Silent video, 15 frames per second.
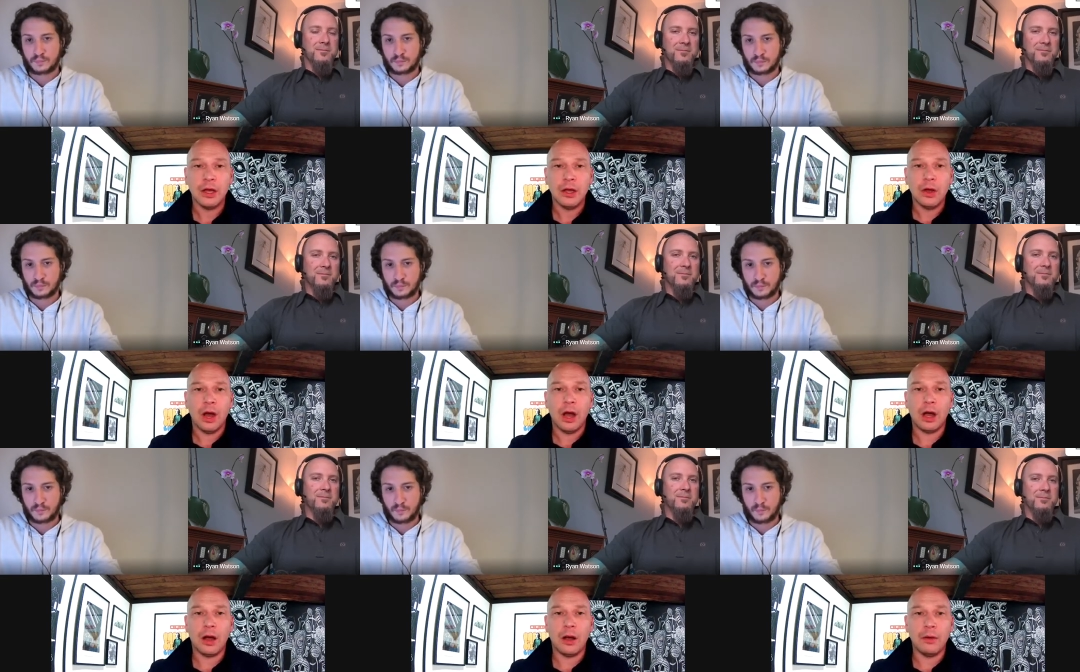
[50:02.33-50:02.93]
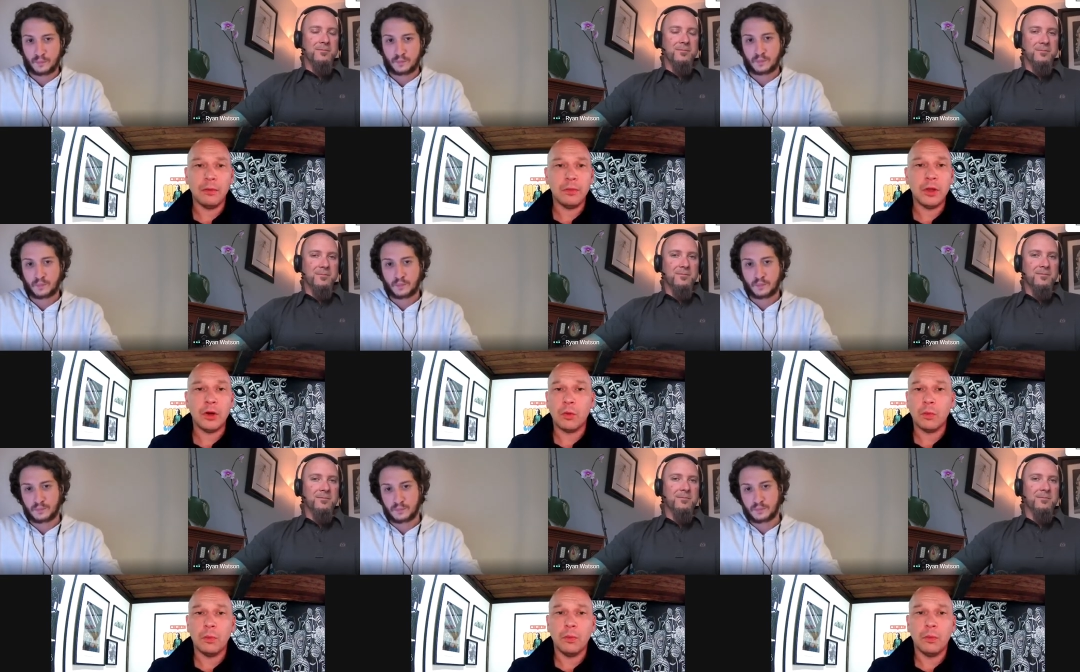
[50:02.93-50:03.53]
Speaker 1: uh, you know,
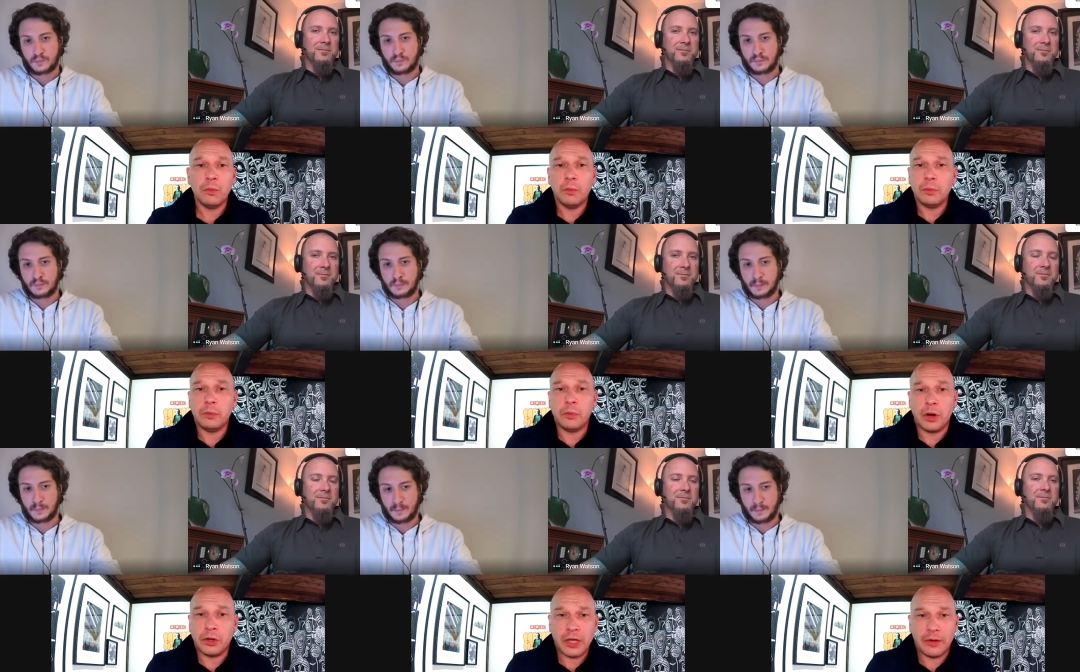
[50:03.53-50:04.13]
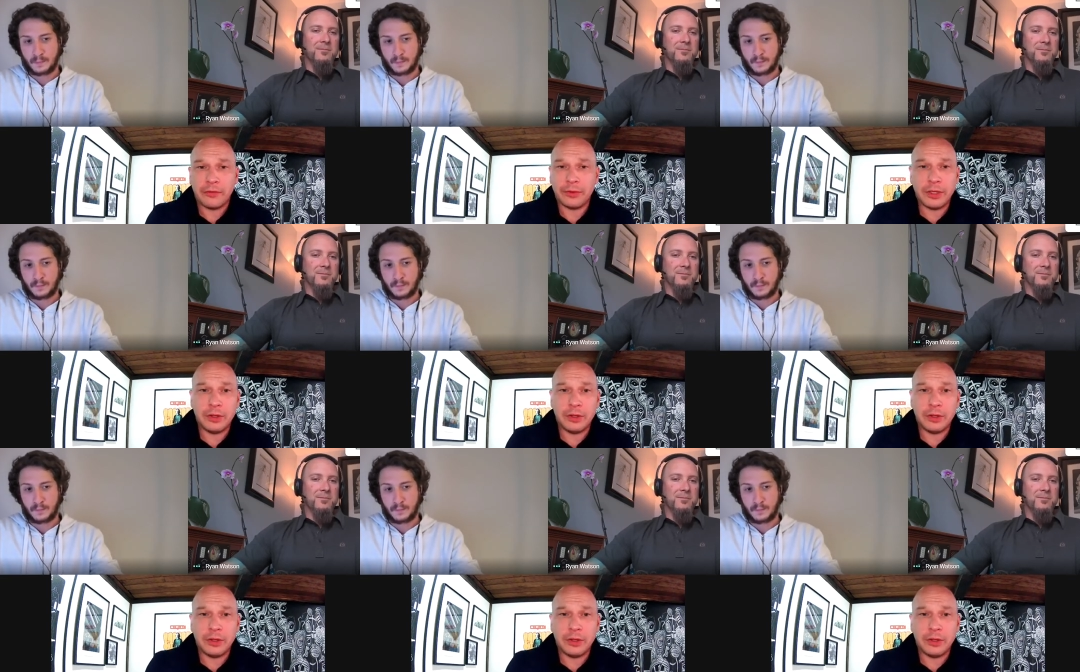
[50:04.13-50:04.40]
they're definitely